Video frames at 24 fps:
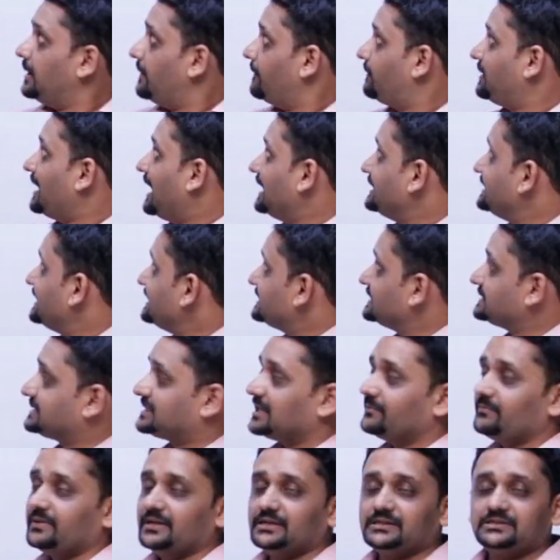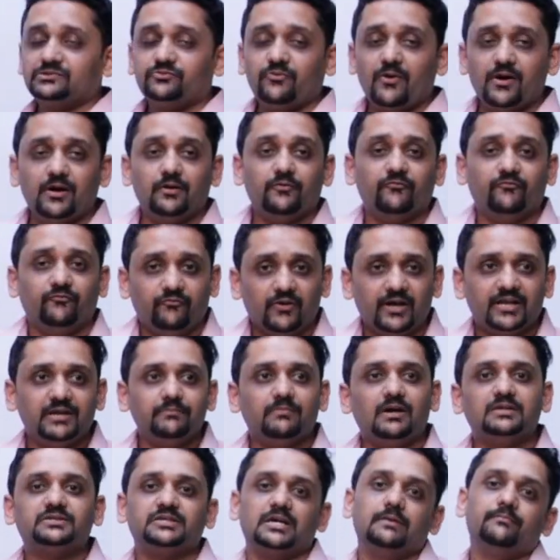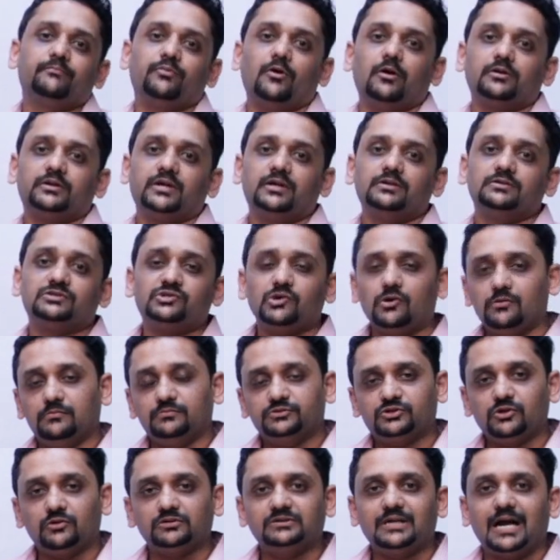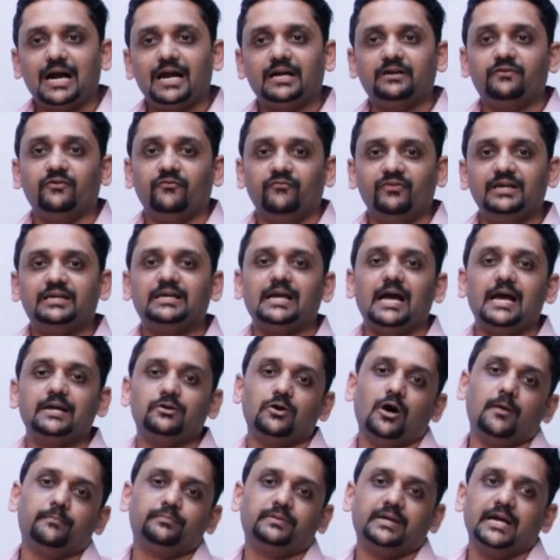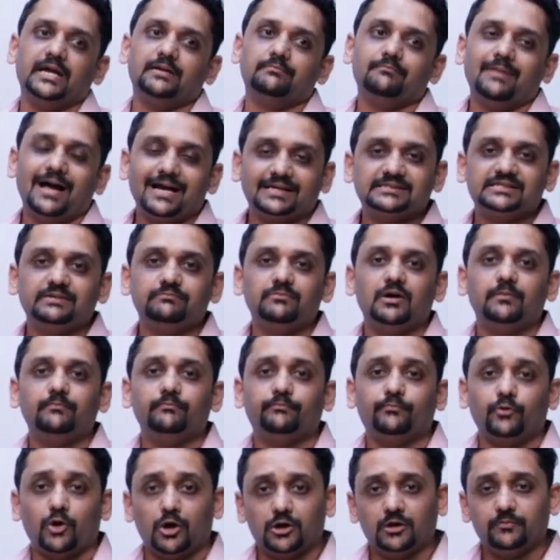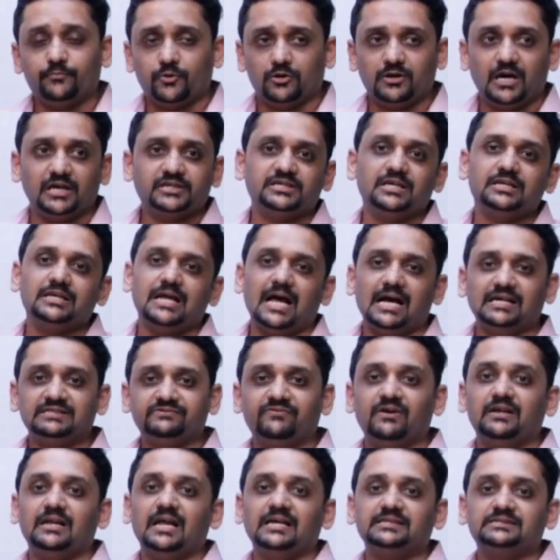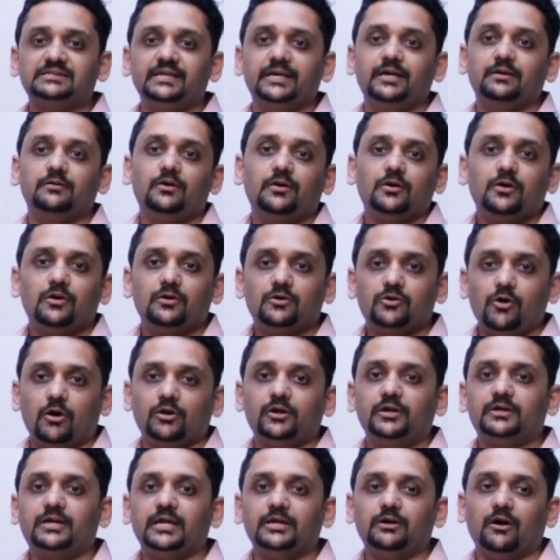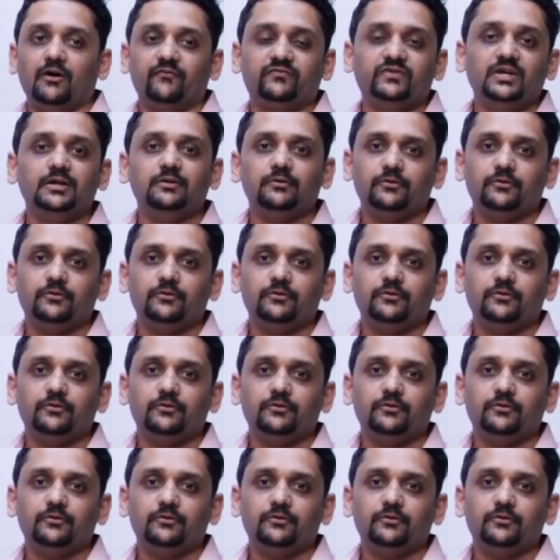Planting system is very much important so that we can obtain maximum production as well as the quality of the